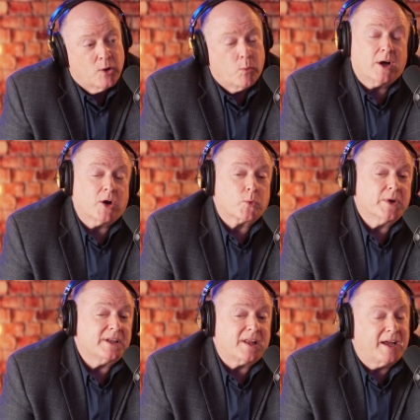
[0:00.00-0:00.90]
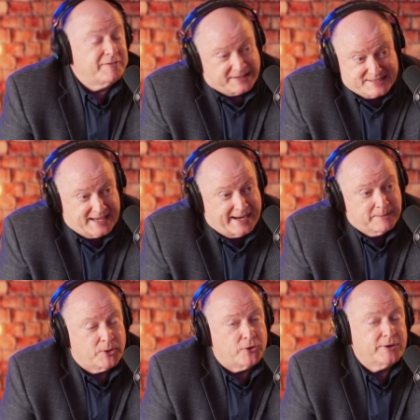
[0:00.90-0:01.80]
Well, um, a real life
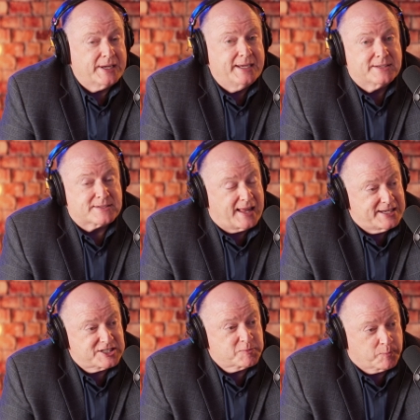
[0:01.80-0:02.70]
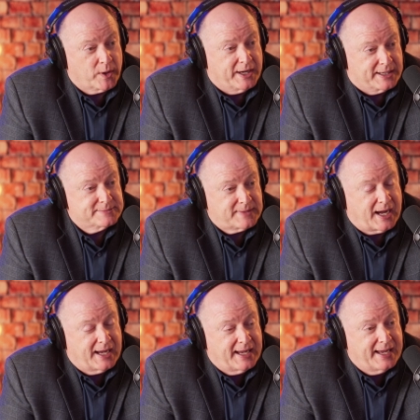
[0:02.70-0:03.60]
example is last spring,
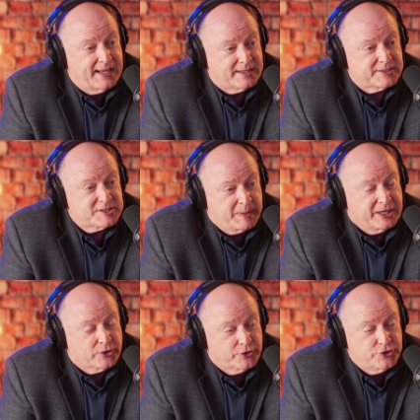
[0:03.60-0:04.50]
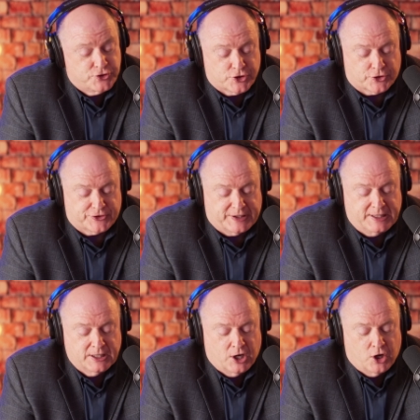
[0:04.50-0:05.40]
I had a speaker in New
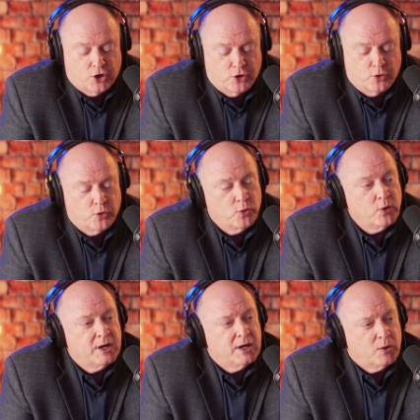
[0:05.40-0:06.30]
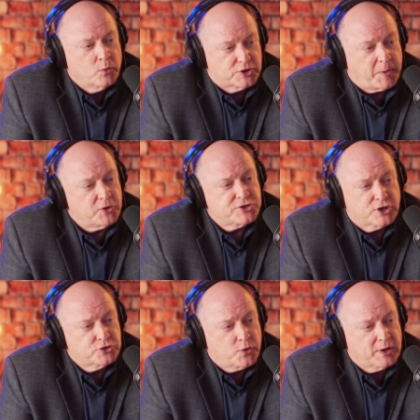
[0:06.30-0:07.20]
Jersey mm-hmm. who was supposed to
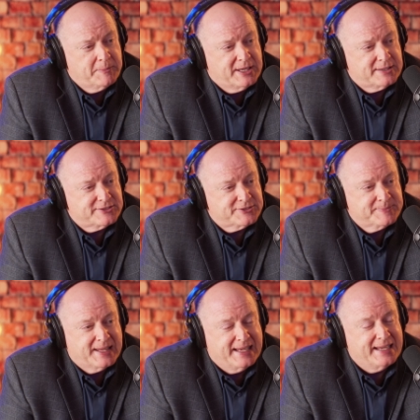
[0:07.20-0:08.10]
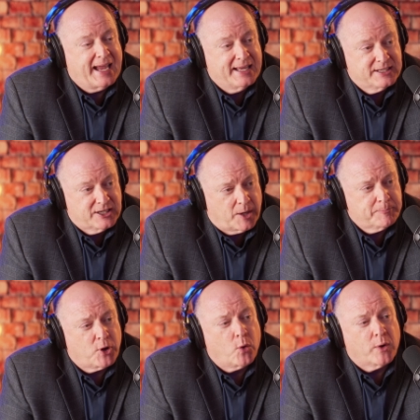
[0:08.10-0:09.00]
go twenty minutes. He ended
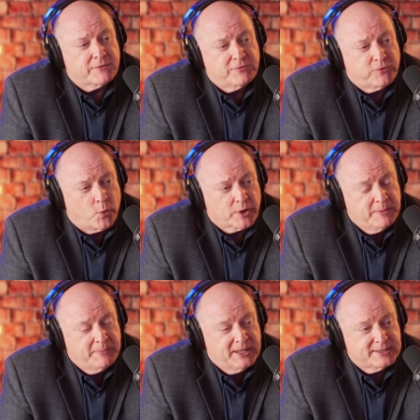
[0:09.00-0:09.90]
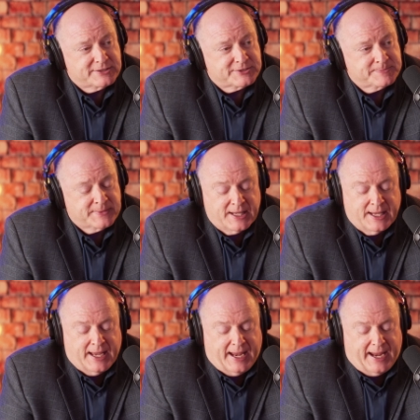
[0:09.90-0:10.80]
up going forty minutes. Mm.
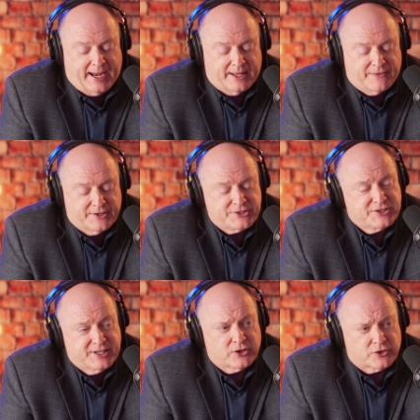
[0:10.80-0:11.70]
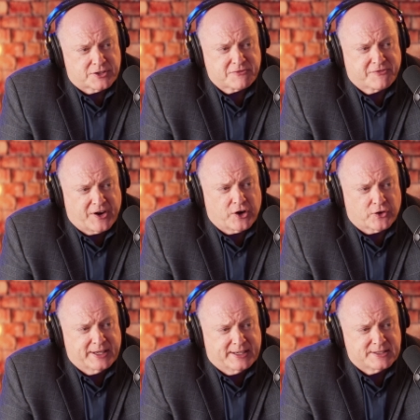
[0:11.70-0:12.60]
And this dinner is
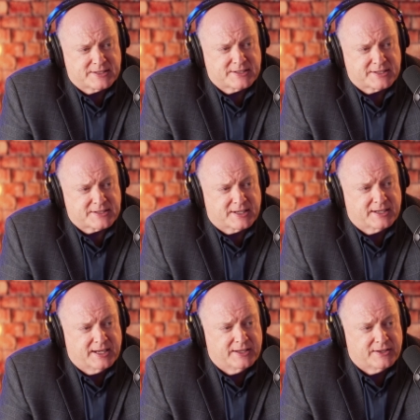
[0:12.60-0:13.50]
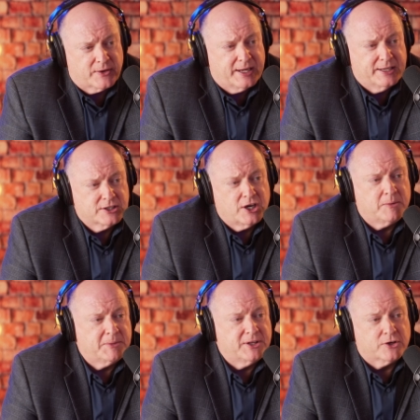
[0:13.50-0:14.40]
fairly consistent in their
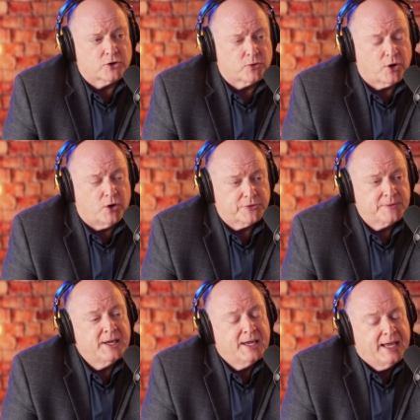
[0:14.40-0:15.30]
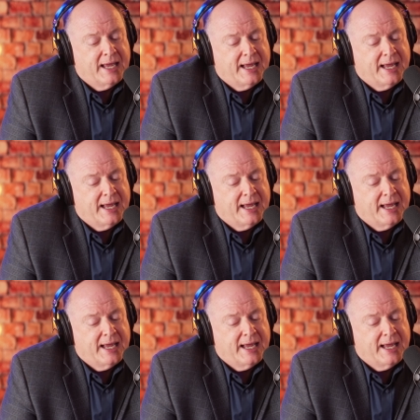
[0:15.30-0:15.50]
income and their growth. Yeah.